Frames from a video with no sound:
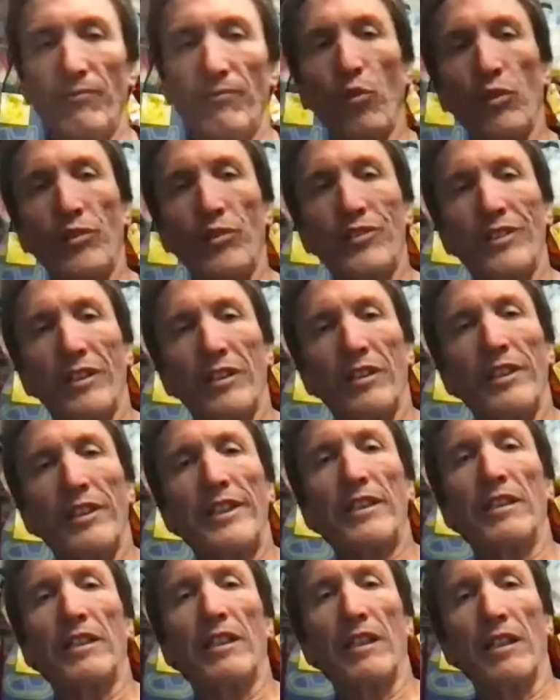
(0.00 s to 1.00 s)

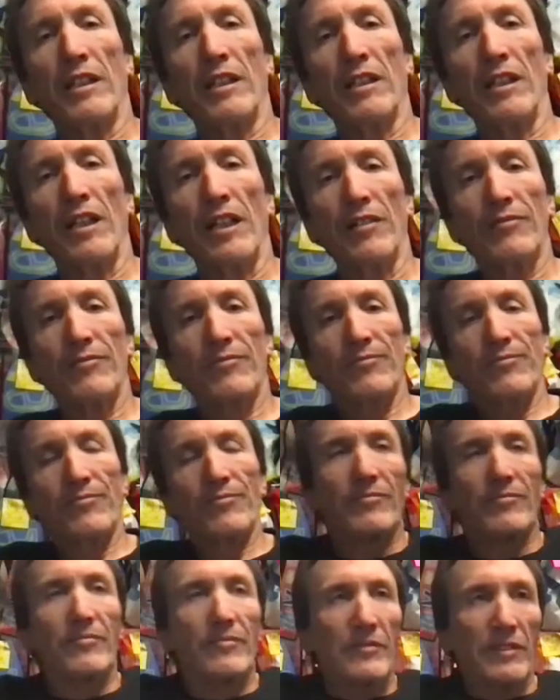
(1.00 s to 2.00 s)
fortunately, our
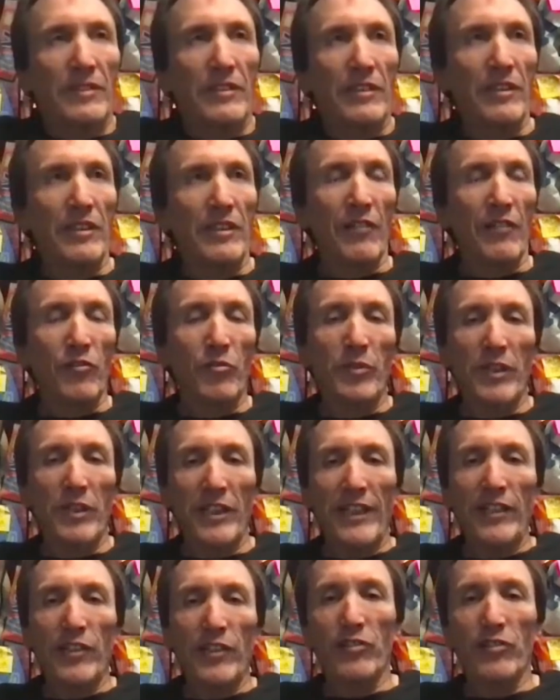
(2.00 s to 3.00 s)
government
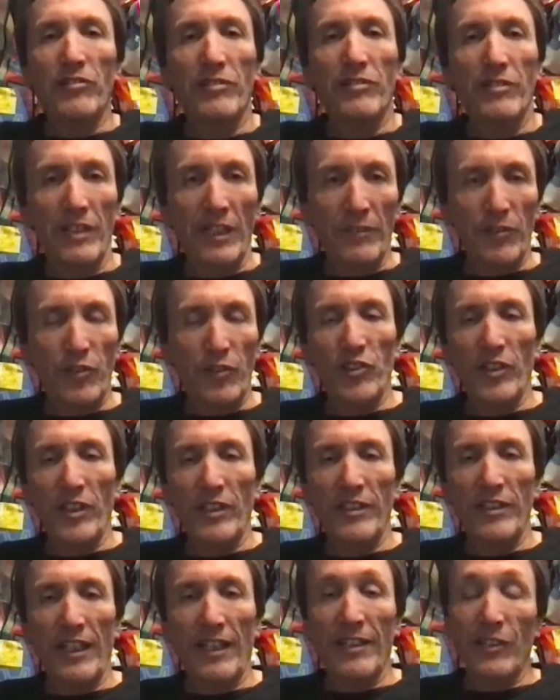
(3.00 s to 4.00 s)
leaders never shut
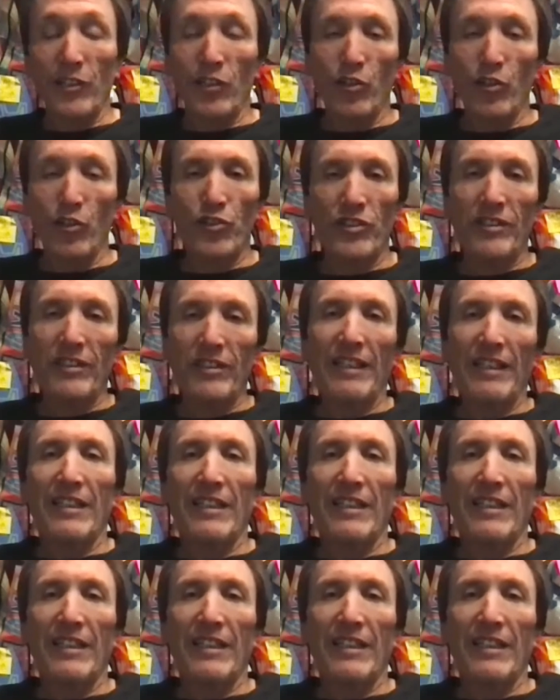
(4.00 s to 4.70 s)
down the ocean,